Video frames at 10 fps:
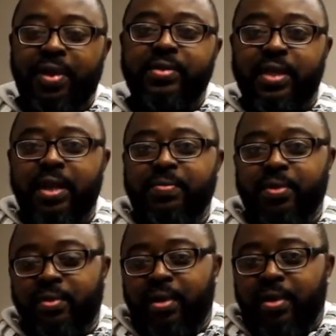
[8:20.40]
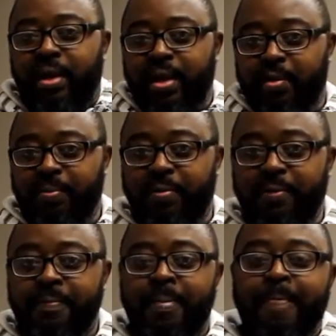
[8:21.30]
are absolutely going to help you.
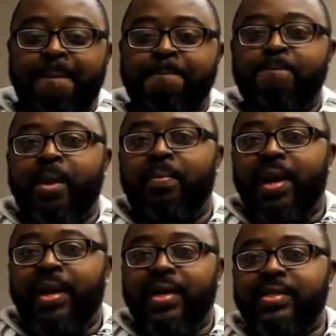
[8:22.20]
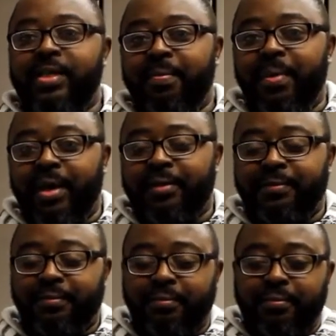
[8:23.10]
Makasimba.
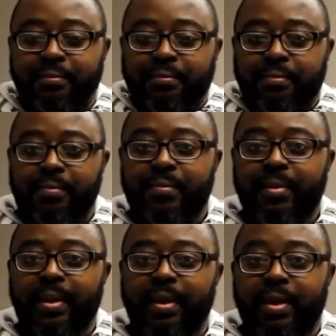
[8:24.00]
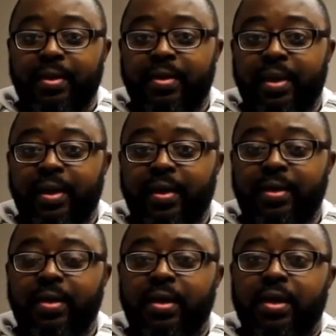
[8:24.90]
And then
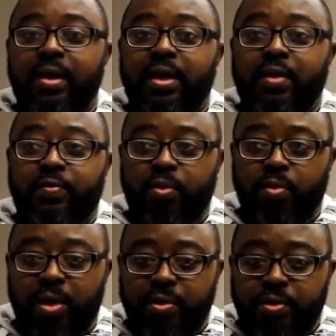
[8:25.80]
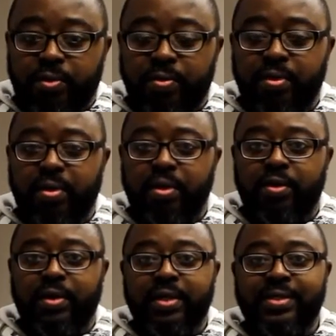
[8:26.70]
if you want to,
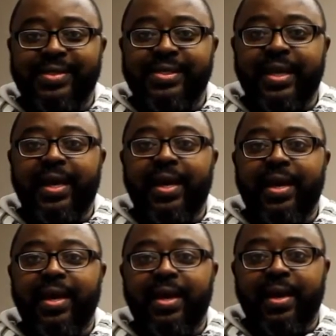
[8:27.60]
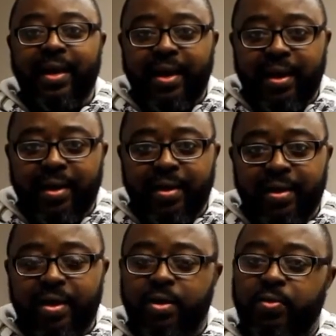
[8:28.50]
you can just say ehe,
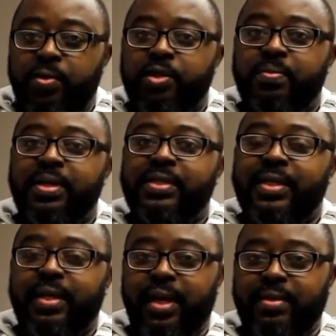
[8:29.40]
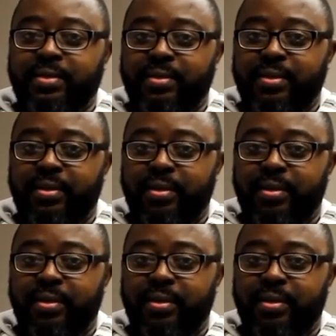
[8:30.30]
which means yes.